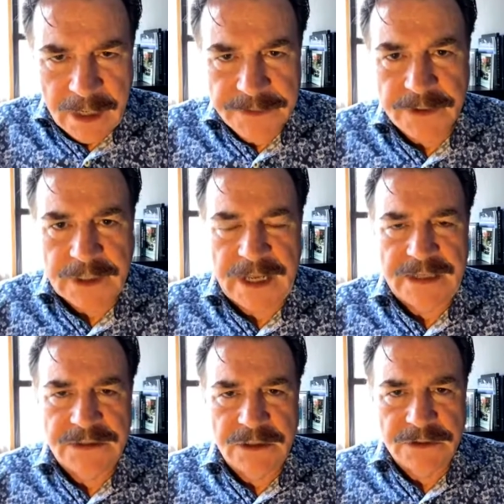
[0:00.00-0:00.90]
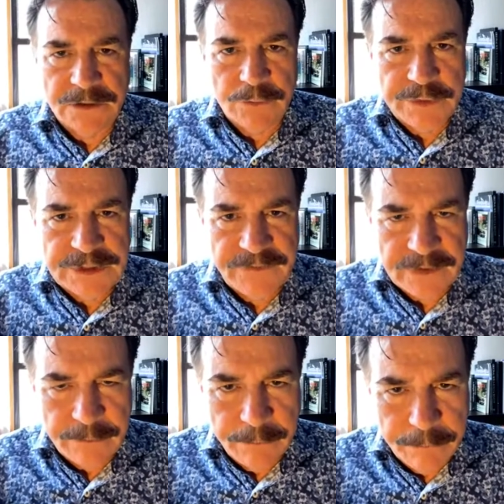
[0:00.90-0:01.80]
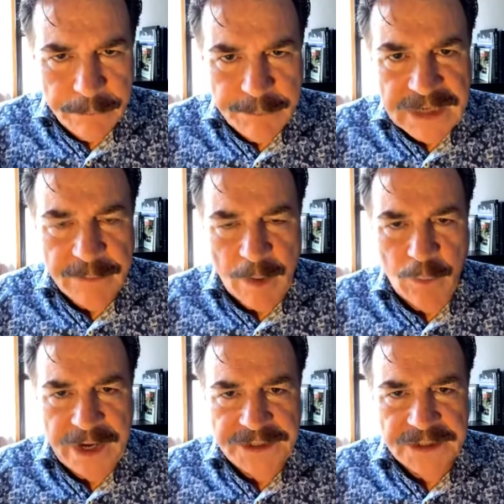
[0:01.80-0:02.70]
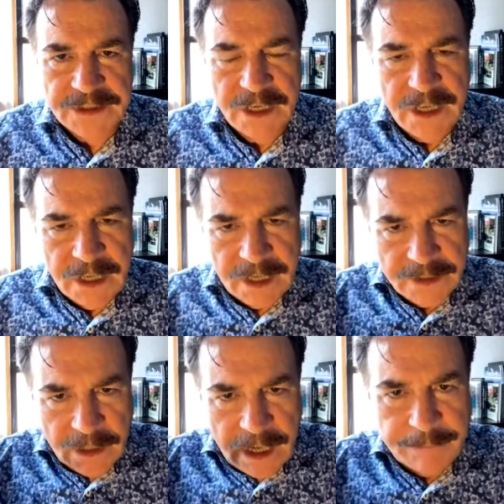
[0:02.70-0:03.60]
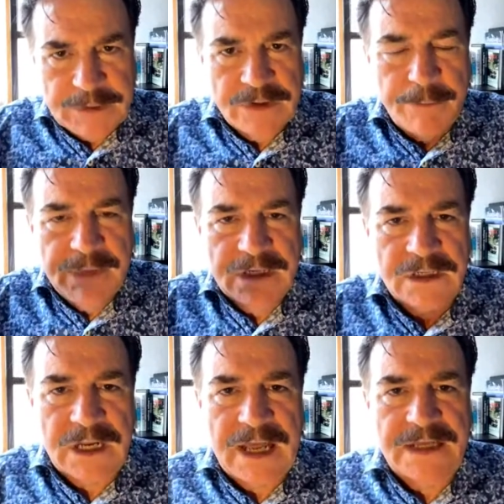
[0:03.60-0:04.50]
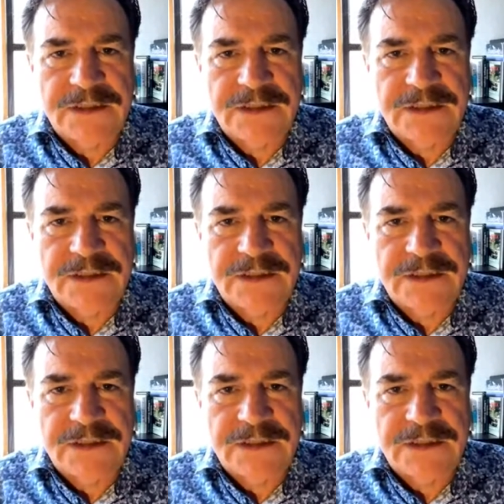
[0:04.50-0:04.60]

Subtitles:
underclass, those are receiving minimum wages, and up to the middle class.